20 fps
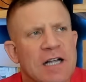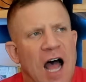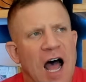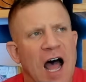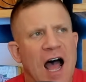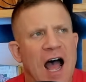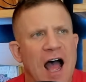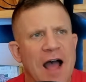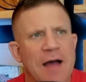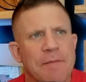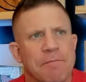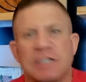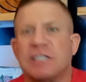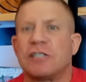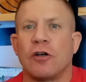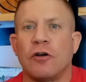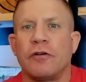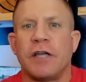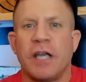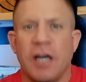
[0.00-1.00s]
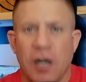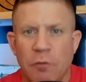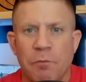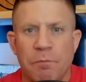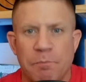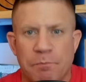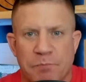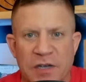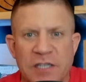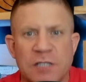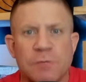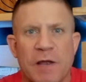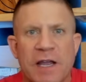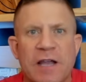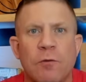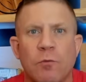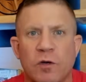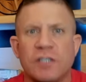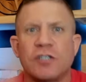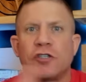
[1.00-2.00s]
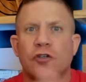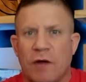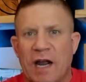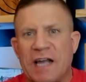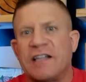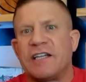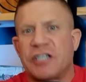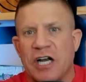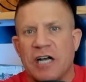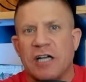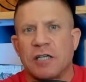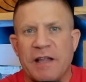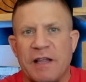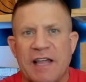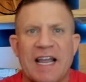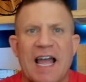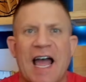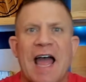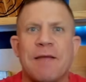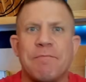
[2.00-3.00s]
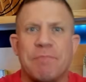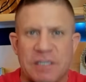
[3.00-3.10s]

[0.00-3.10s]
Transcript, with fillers: But so, you know, Bisping was directly challenged by that guy.